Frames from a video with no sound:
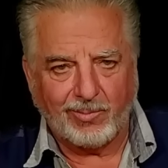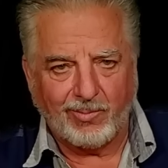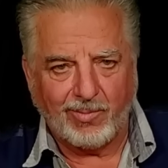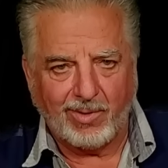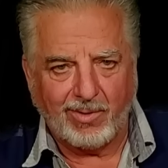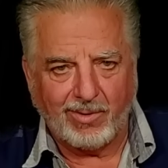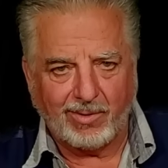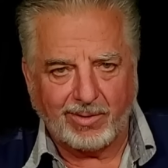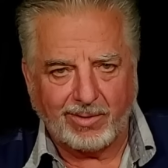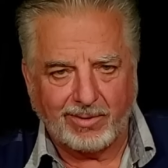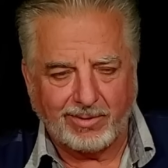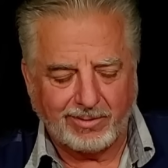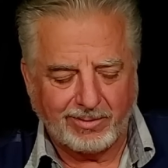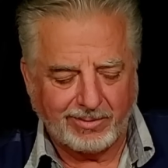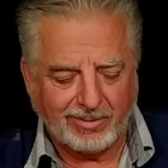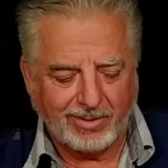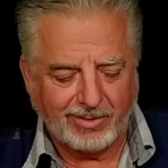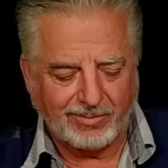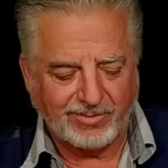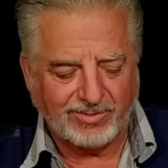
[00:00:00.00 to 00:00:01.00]
mark
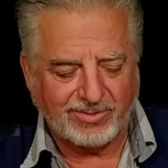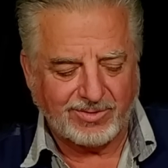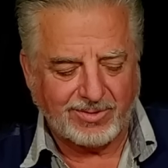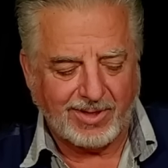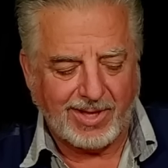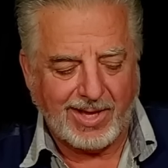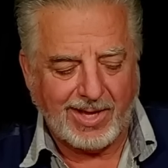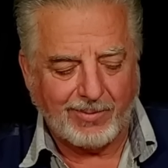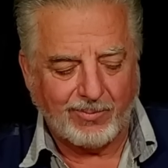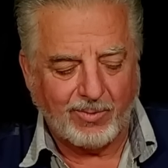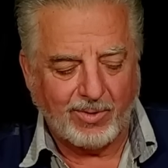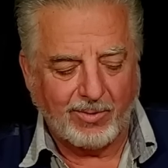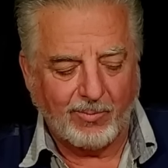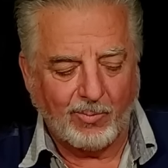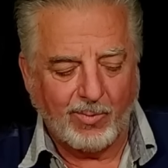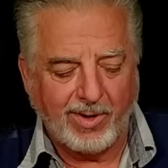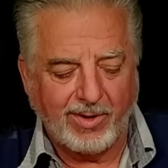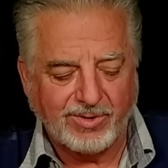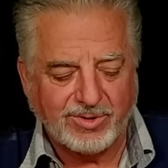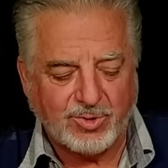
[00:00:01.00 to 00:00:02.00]
on the slide where
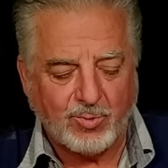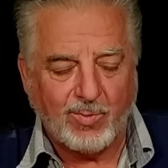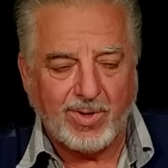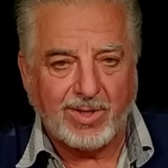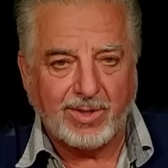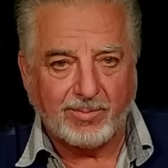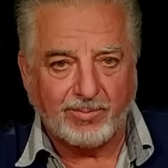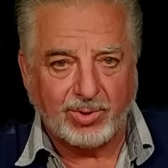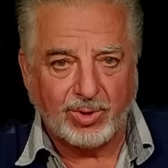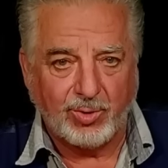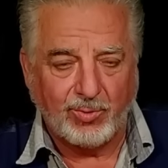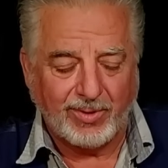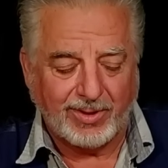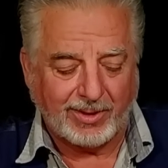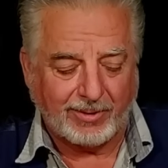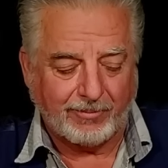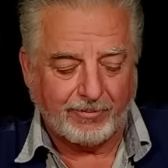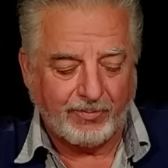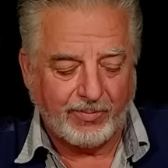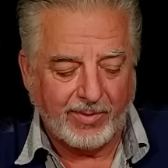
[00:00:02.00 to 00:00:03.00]
it wears away the
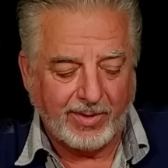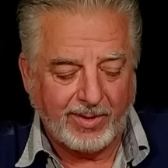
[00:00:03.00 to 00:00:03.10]
bluing.